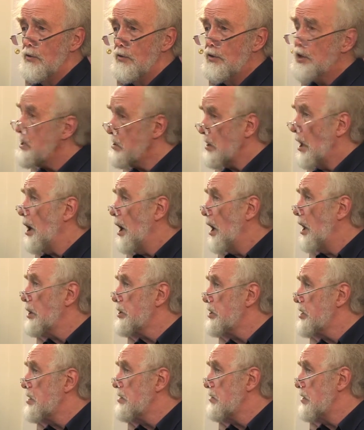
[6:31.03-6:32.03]
These are
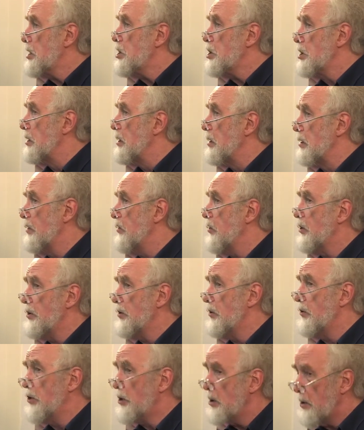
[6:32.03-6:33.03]
hard decisions
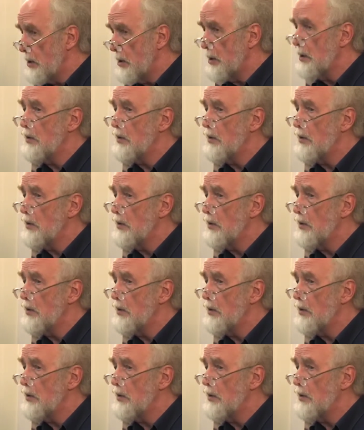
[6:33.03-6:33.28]
that